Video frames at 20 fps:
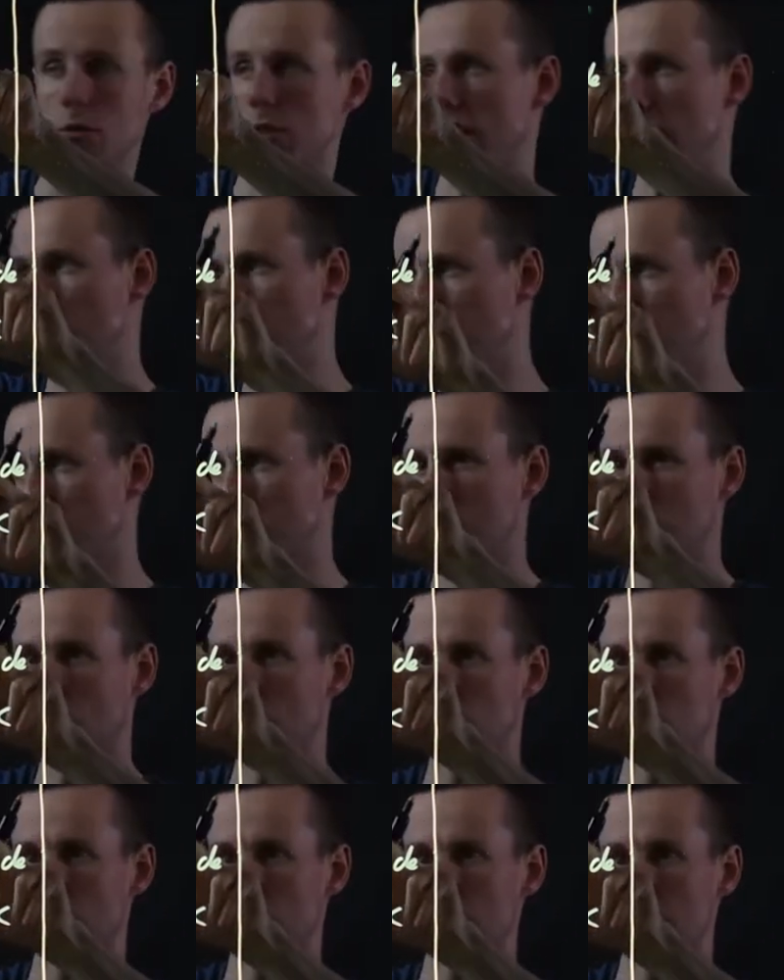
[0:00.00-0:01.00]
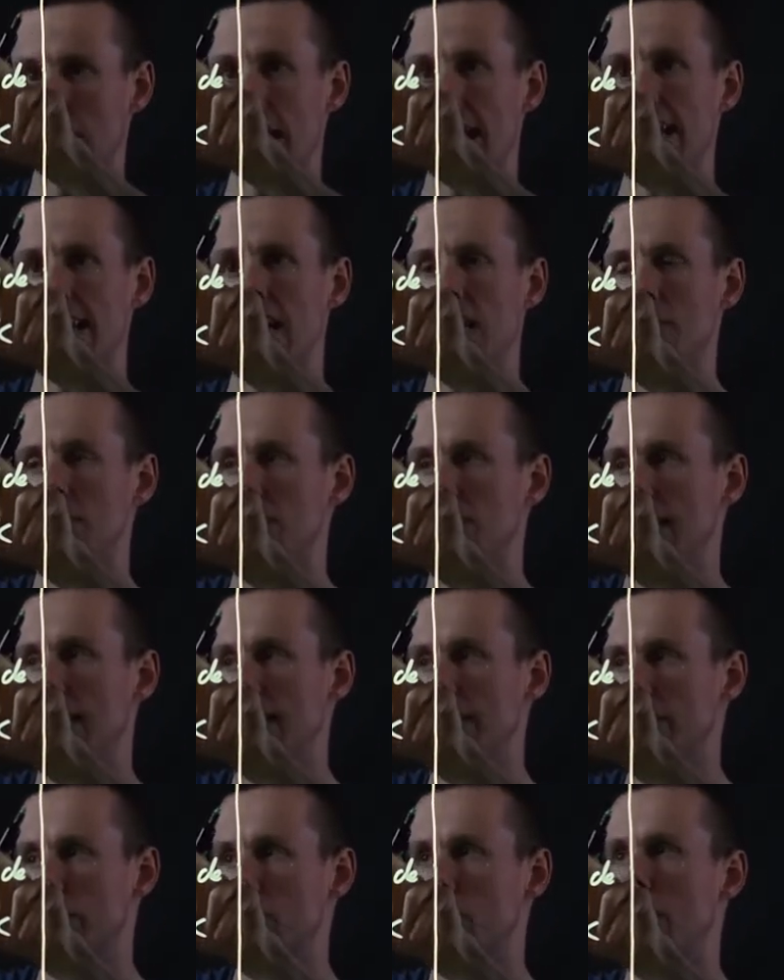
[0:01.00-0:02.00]
Okay, so just start with the line element
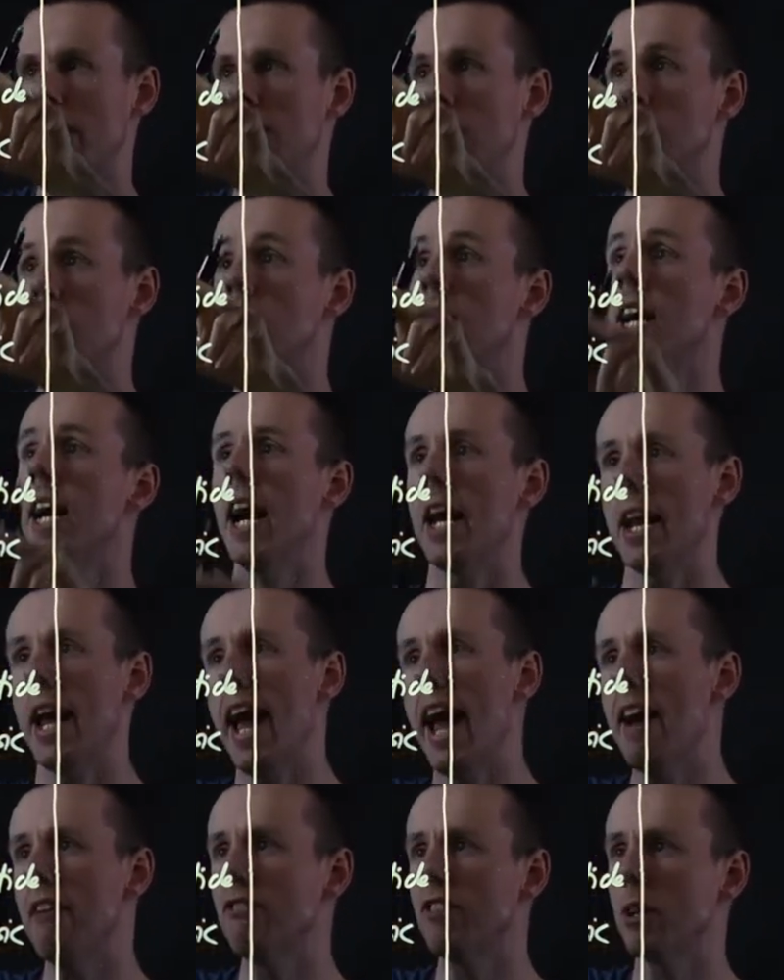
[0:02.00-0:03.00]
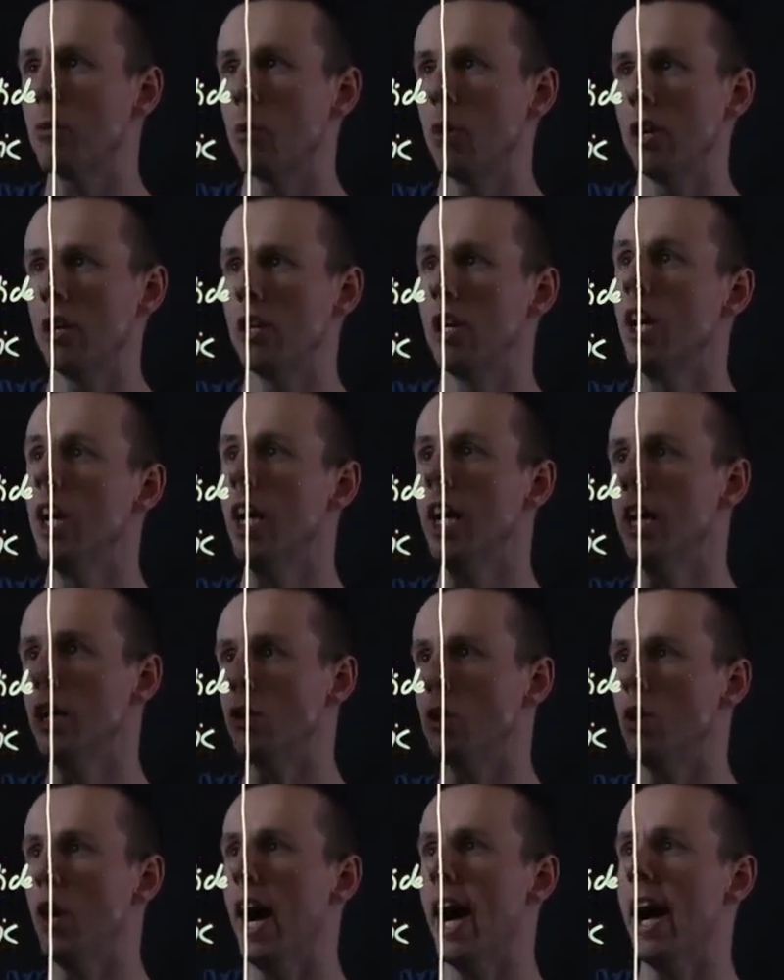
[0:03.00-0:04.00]
ds squared, and everywhere
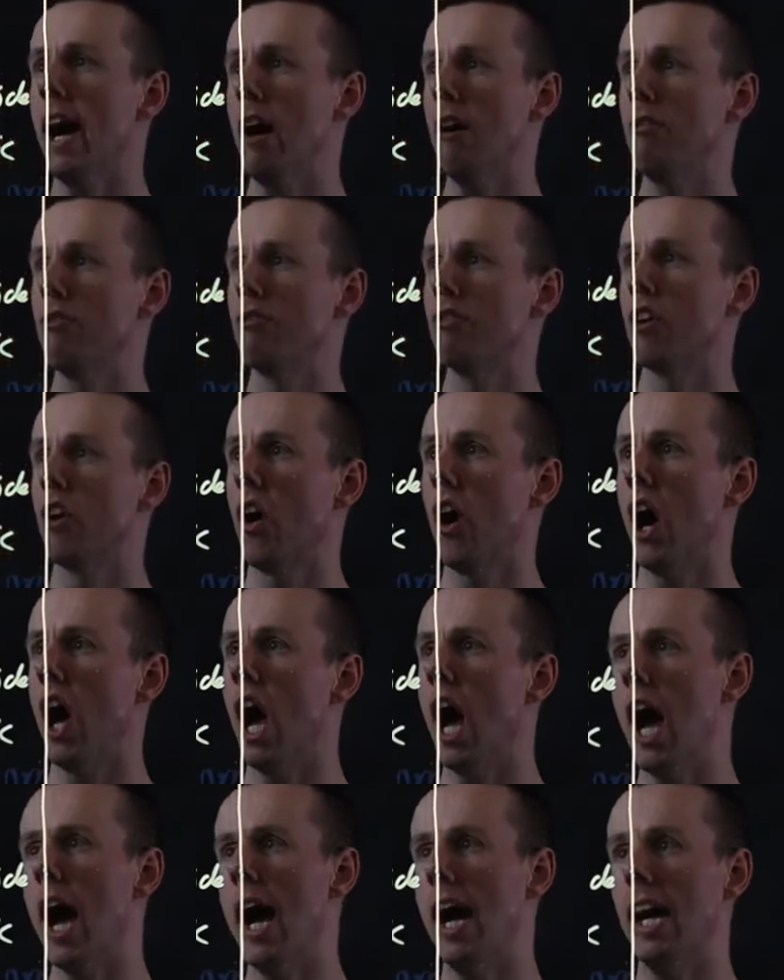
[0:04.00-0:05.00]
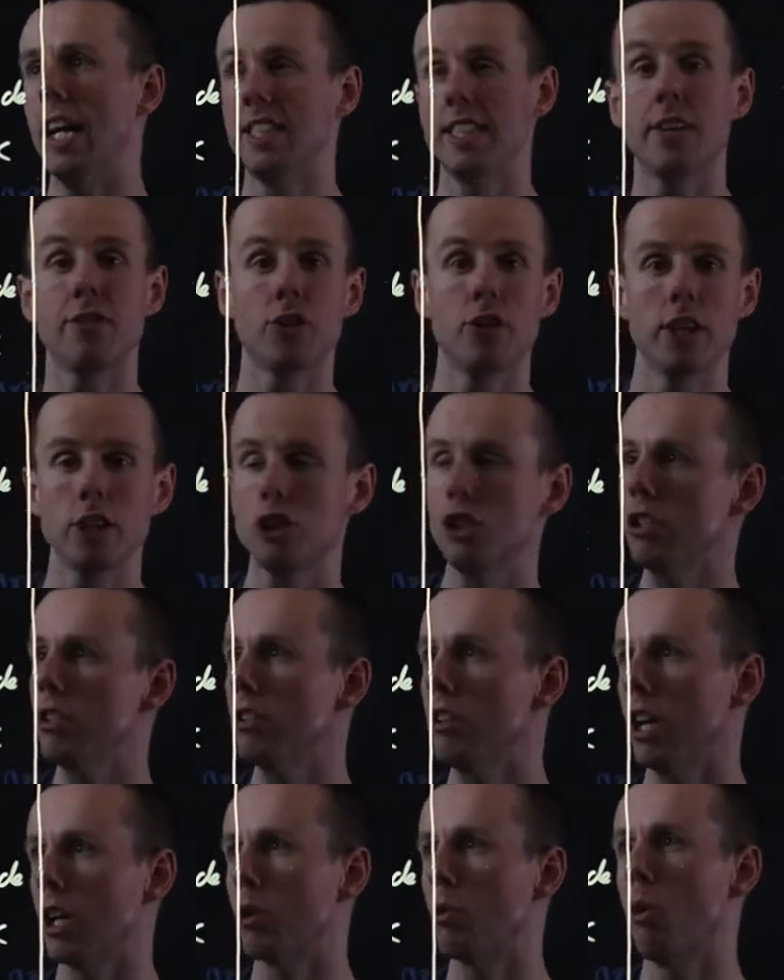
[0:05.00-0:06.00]
you have a
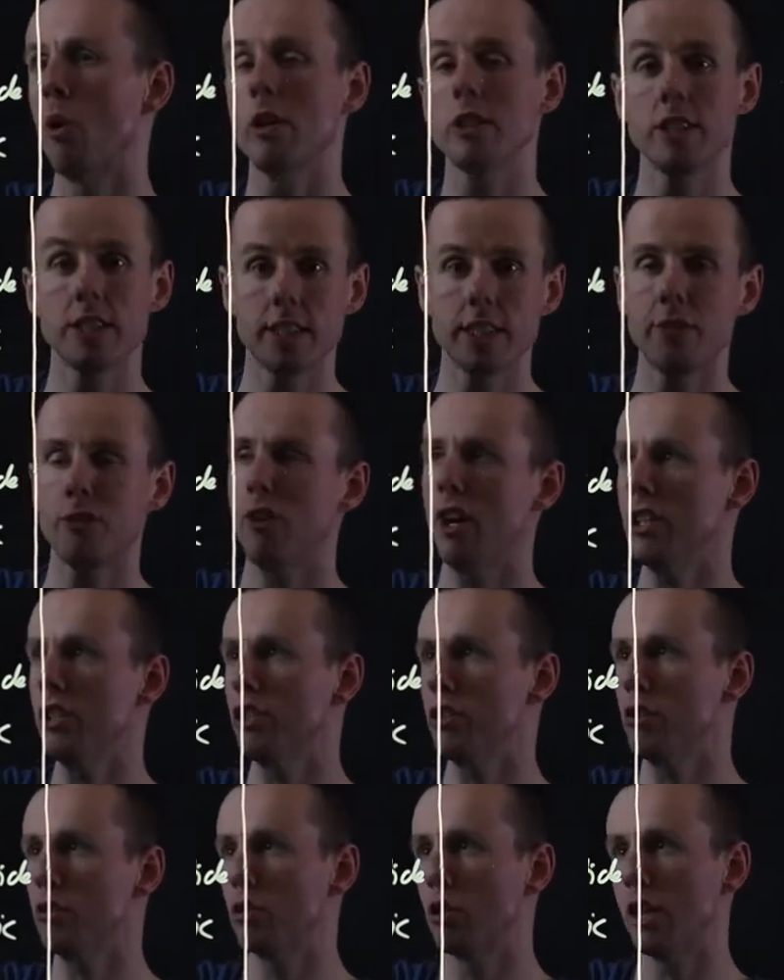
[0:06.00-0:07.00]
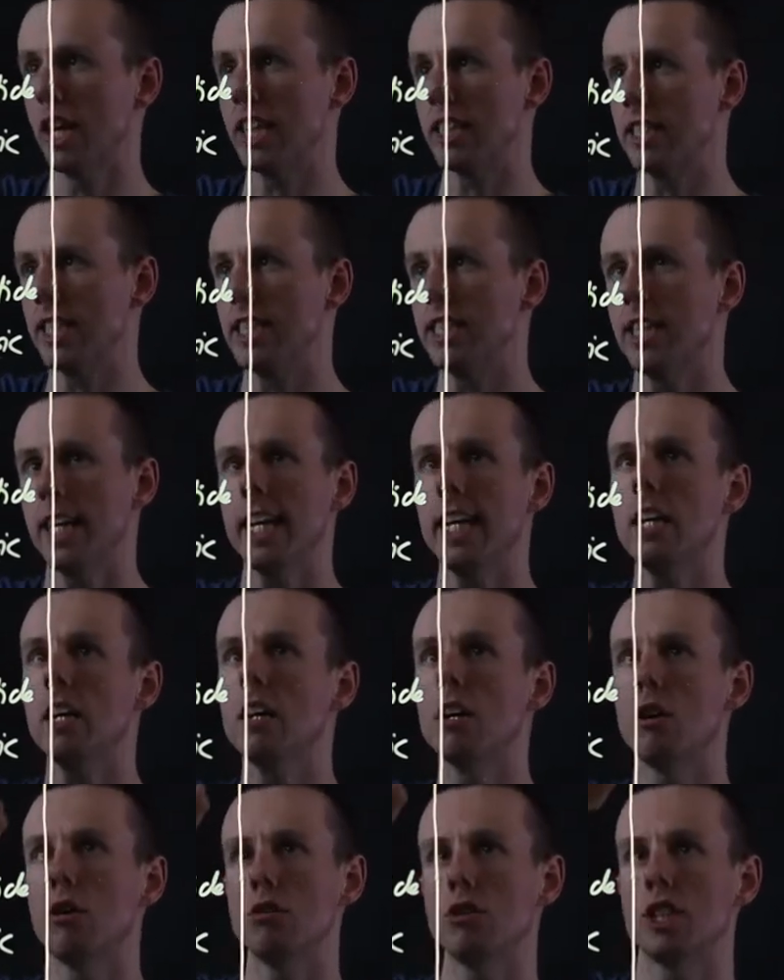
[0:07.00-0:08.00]
differential, a coordinate differential, so like dt
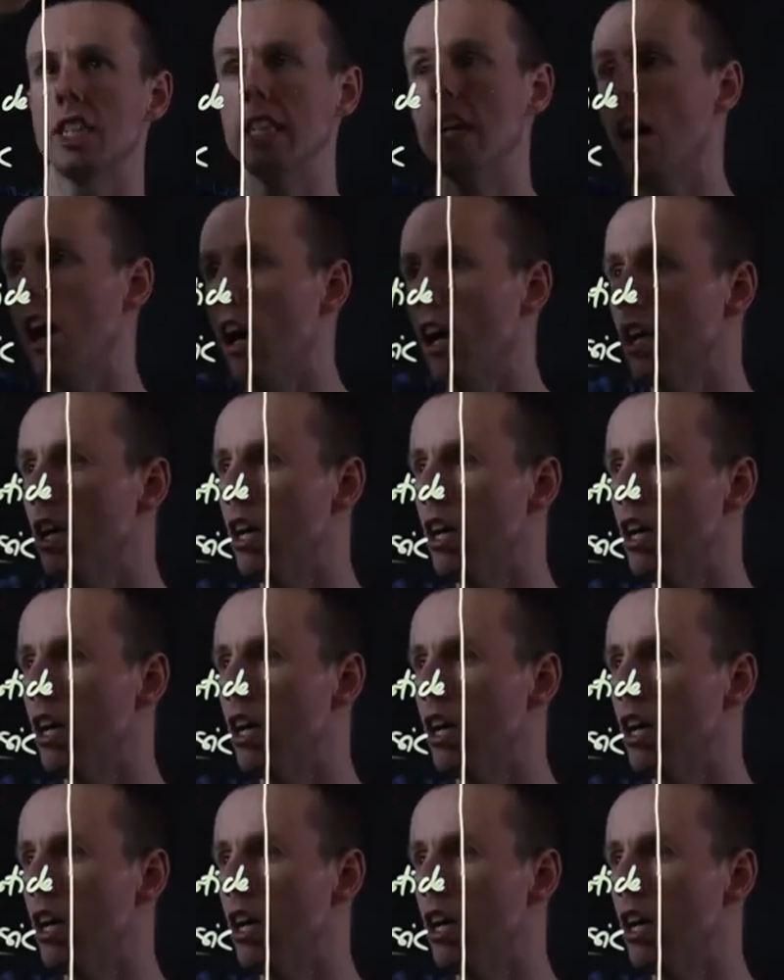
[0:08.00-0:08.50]
or dr